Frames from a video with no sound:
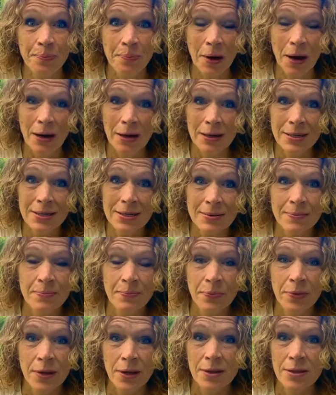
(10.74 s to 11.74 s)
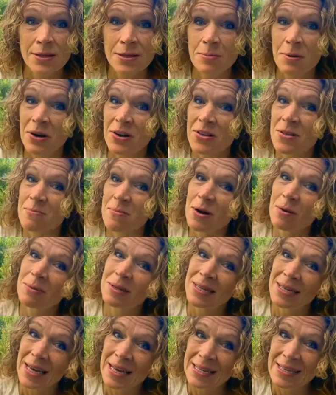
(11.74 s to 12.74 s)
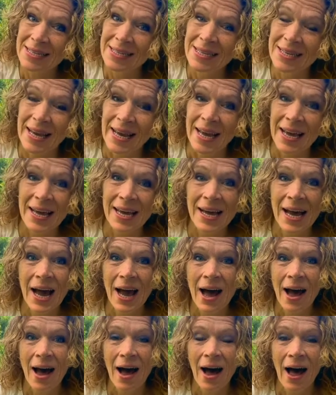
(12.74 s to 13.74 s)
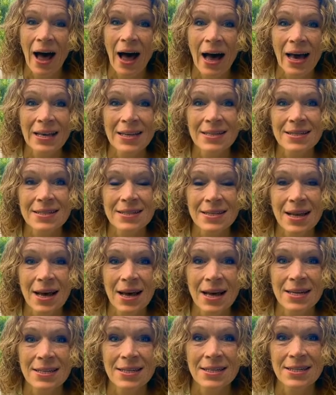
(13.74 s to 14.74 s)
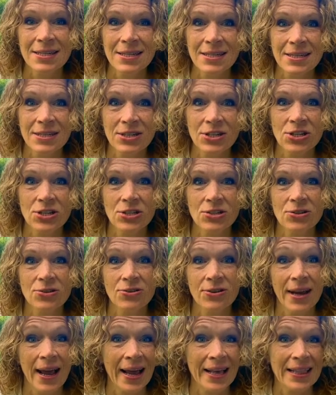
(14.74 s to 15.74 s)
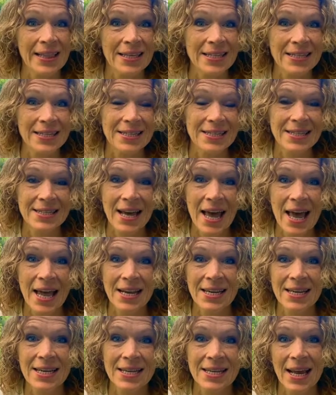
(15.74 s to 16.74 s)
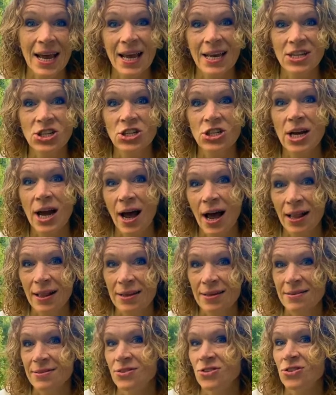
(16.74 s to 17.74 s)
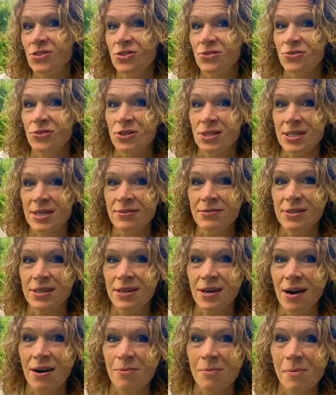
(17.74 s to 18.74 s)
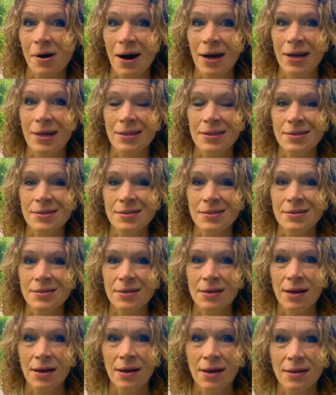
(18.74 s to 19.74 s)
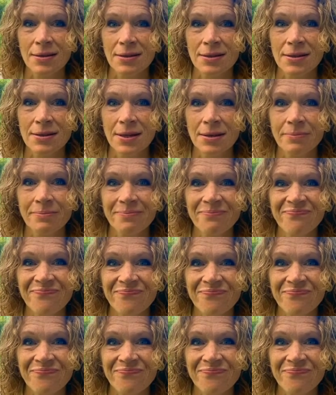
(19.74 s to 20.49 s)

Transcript: but on the spur of the moment, yesterday, I decided to create this 10 day challenge for shifting our minds. And um,